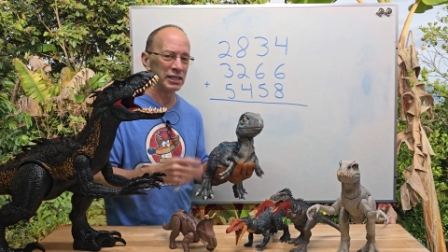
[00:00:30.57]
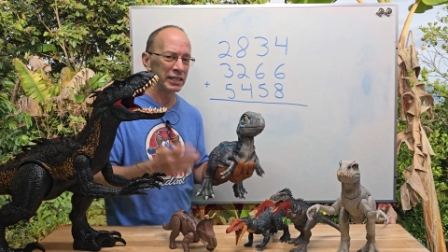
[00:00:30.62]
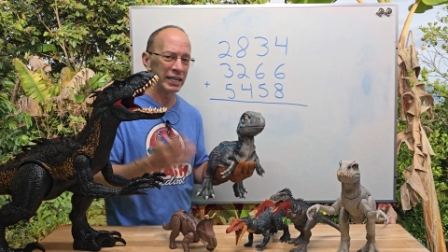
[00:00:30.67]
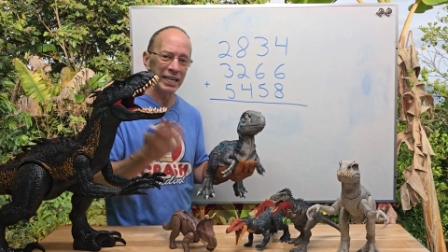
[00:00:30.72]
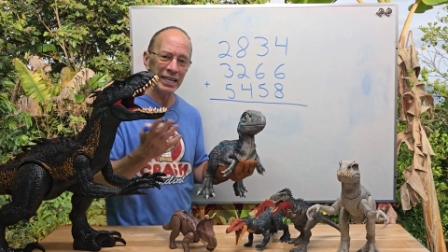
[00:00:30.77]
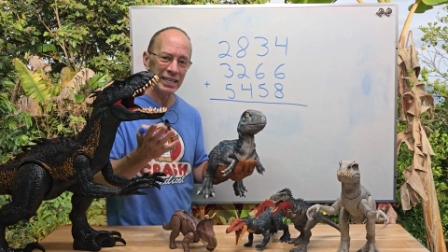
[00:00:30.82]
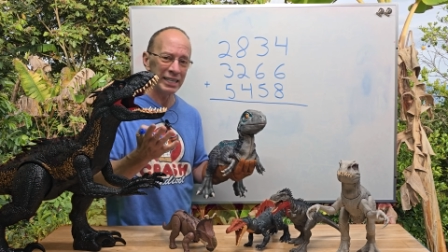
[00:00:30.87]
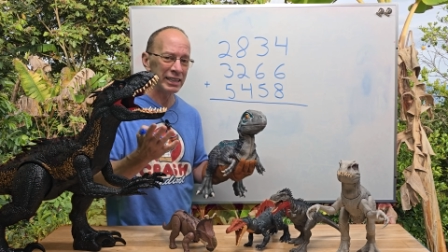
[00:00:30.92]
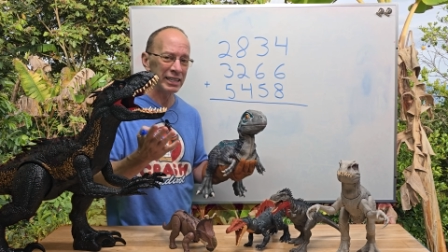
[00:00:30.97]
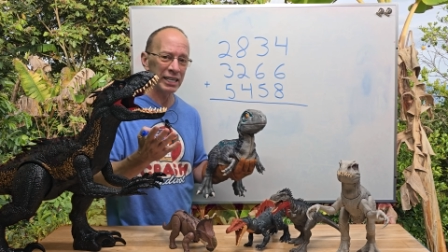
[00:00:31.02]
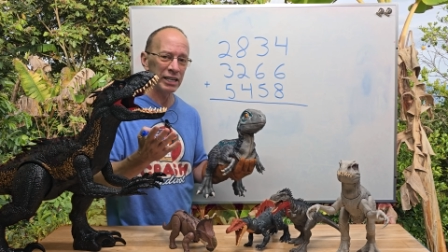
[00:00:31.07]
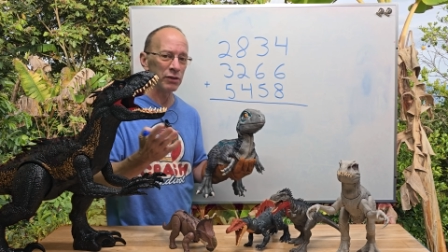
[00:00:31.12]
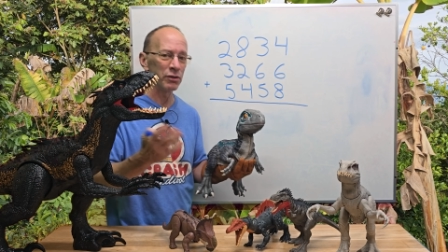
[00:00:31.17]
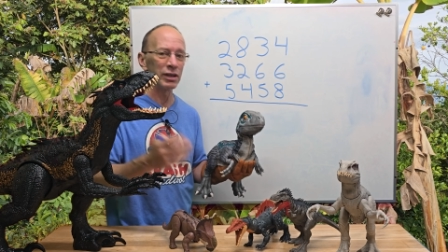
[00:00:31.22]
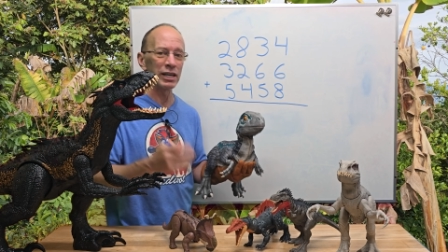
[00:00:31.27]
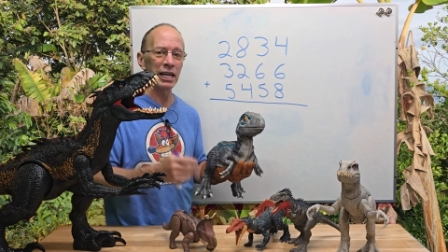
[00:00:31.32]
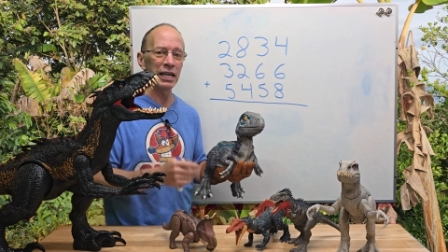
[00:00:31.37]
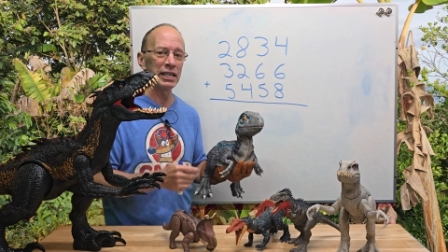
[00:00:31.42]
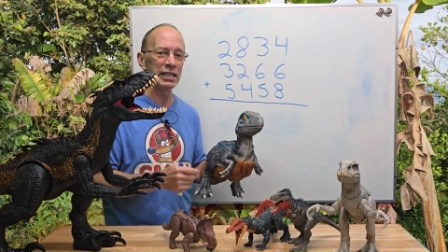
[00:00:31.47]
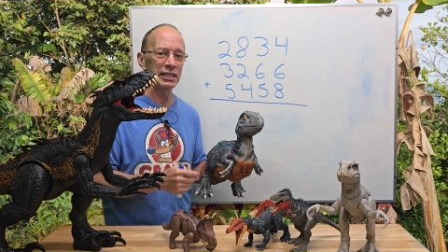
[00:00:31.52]
anything
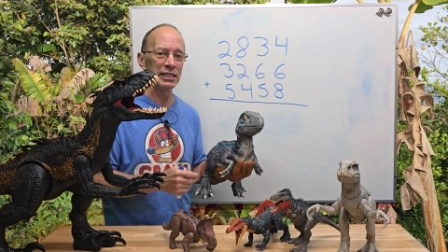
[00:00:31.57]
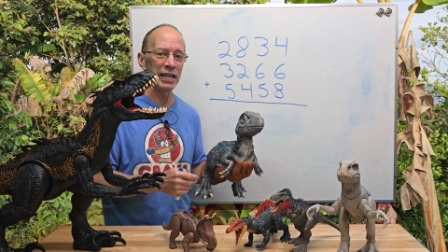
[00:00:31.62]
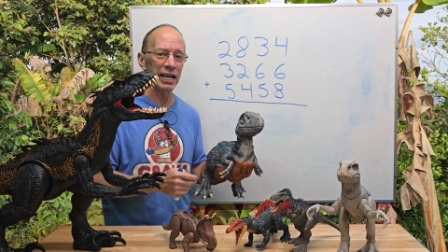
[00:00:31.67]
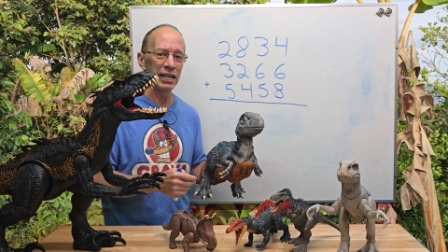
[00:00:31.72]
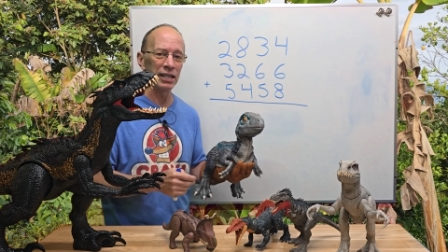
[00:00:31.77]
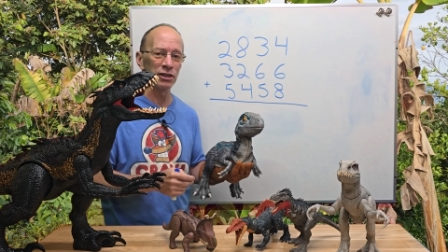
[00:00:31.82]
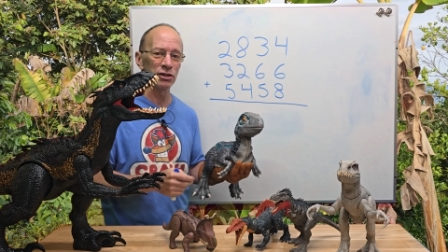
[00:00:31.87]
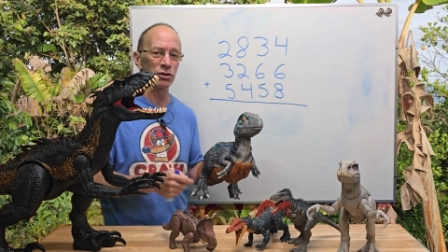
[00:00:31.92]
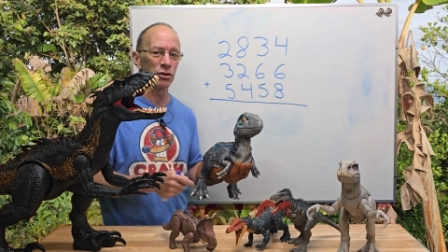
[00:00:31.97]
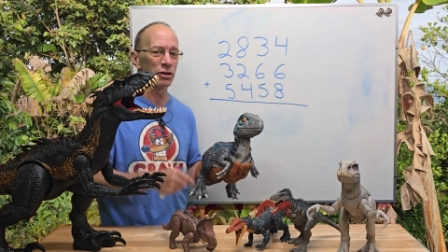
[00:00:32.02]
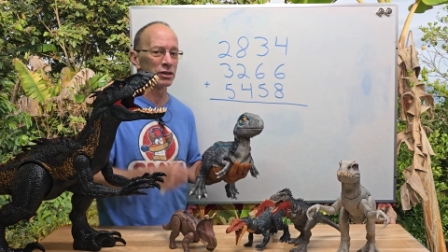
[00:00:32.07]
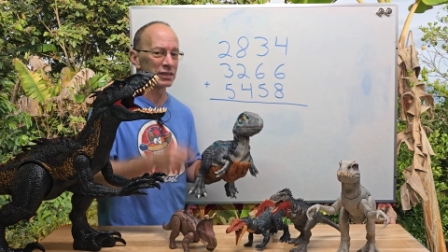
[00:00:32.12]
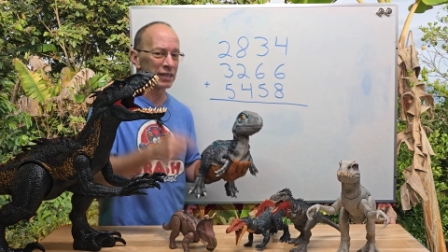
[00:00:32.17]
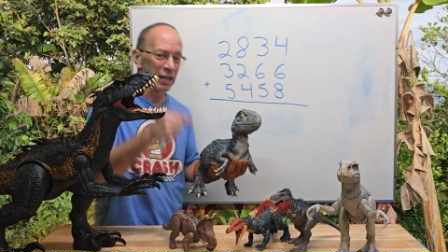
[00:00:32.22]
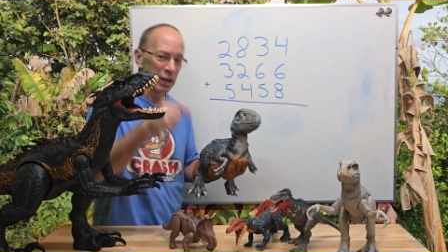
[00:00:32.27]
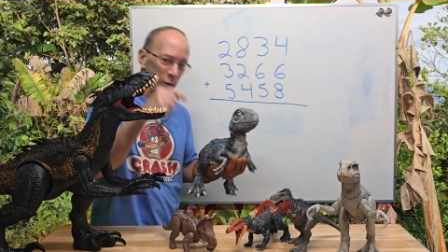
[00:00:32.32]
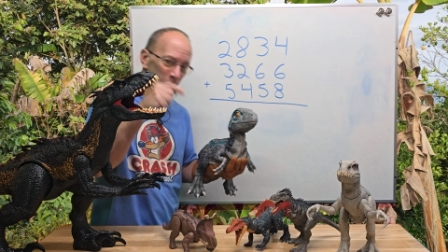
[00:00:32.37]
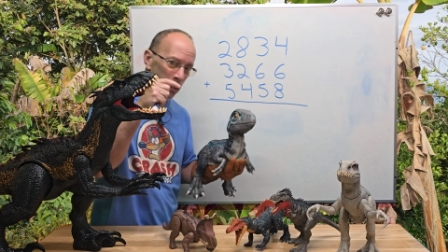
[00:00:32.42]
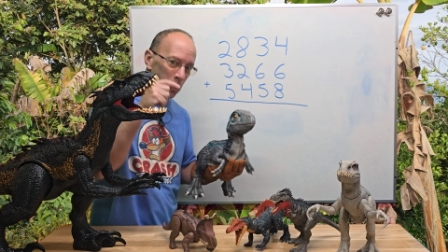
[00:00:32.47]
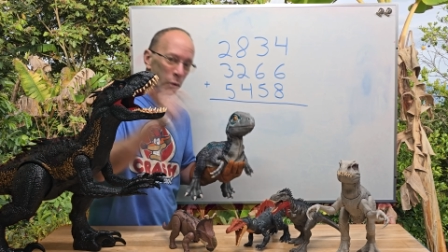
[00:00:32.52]
related to dinosaurs,
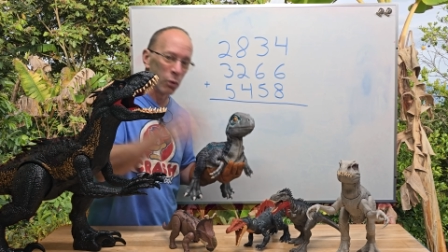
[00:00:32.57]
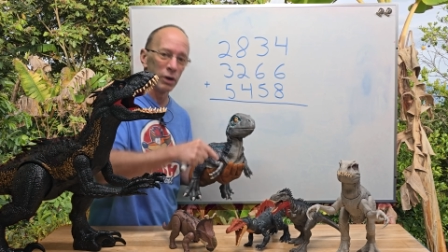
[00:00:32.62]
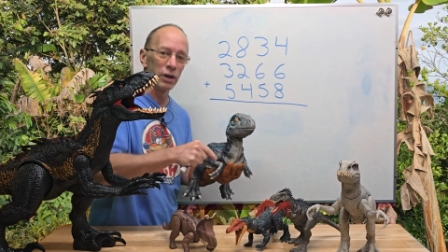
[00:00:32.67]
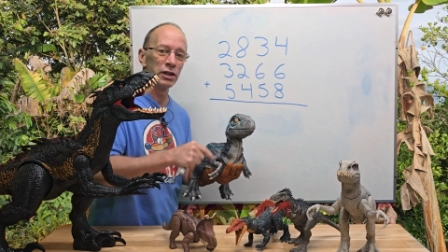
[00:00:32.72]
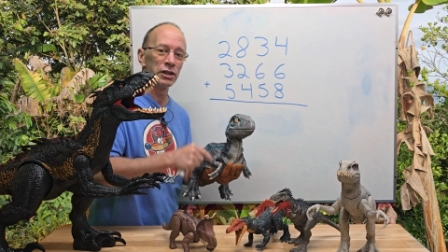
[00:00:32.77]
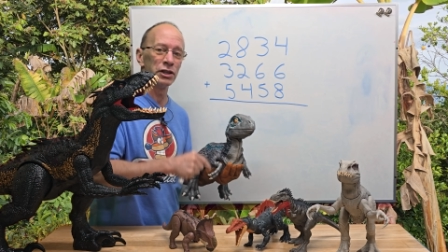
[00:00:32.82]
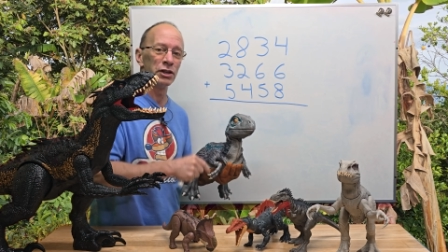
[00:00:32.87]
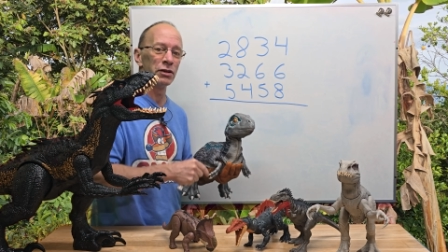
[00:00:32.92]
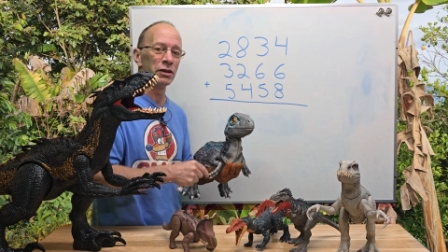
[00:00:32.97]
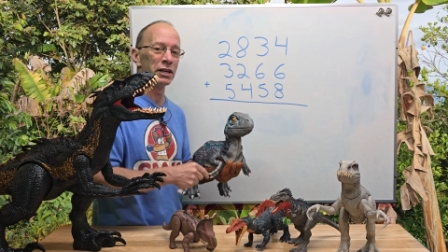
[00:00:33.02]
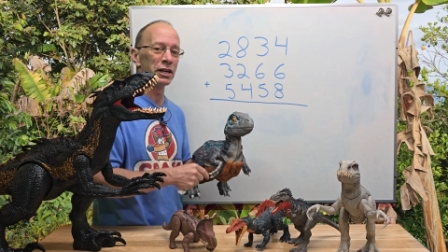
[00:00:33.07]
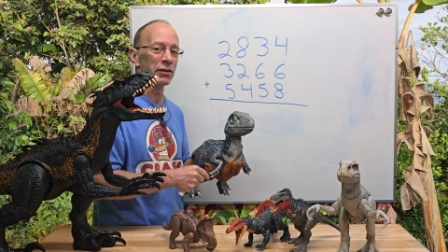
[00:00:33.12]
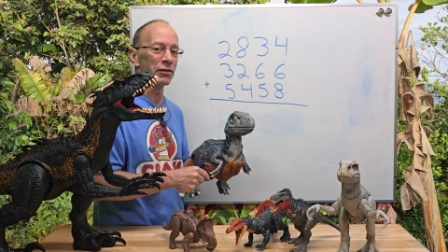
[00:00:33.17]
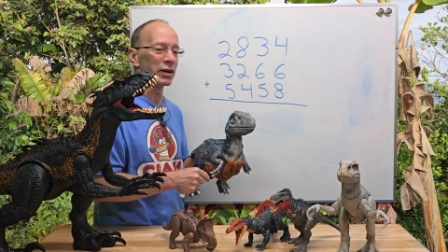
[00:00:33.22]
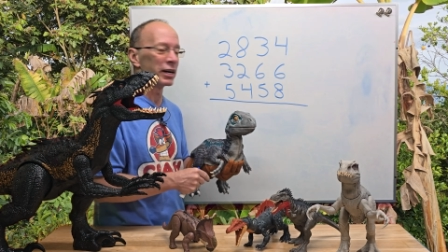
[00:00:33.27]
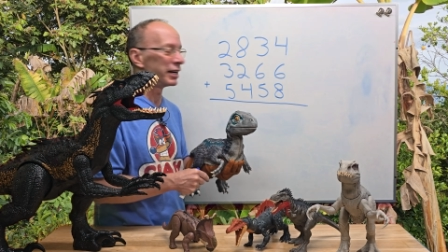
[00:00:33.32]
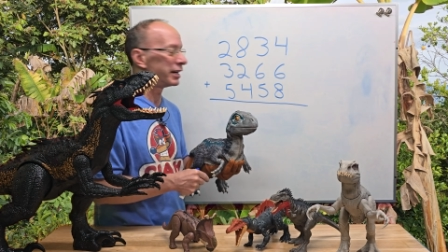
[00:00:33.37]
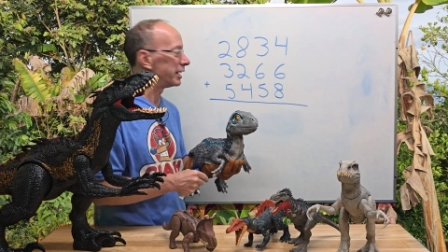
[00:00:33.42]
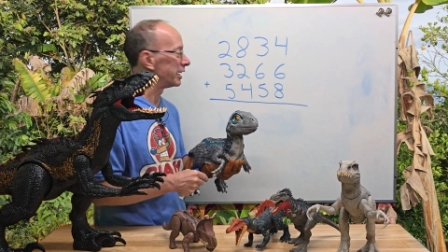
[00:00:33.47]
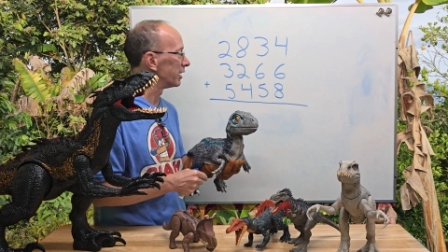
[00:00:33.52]
we're doing it
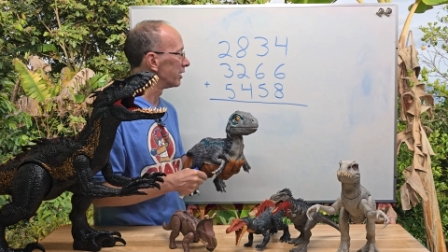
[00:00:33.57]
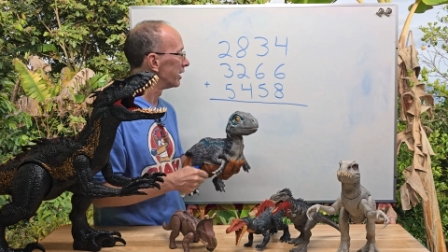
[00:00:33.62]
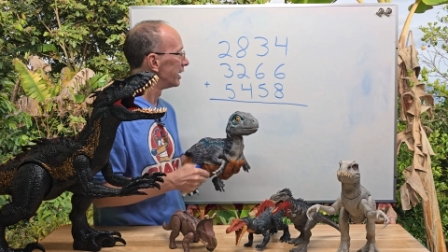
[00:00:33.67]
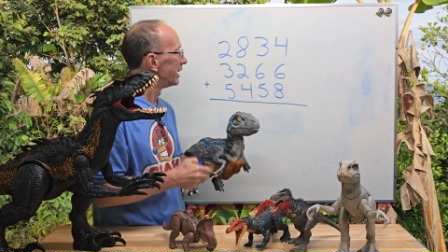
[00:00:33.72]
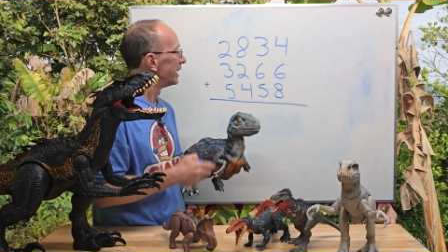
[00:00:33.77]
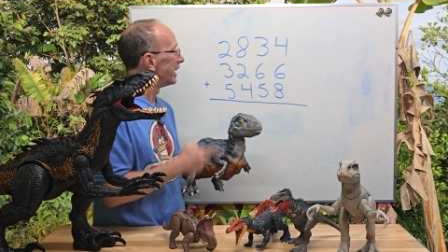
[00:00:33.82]
right here.